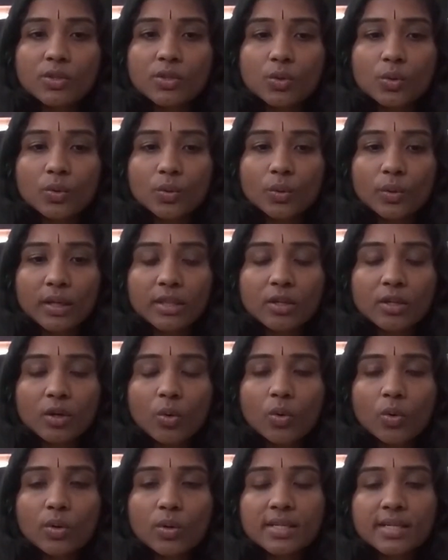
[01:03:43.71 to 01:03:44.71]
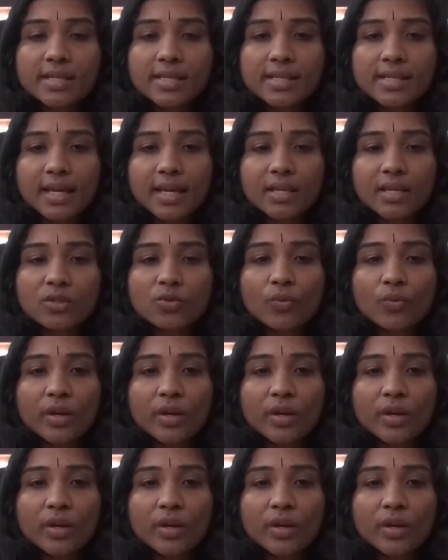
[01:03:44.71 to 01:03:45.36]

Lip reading: So in the olden days,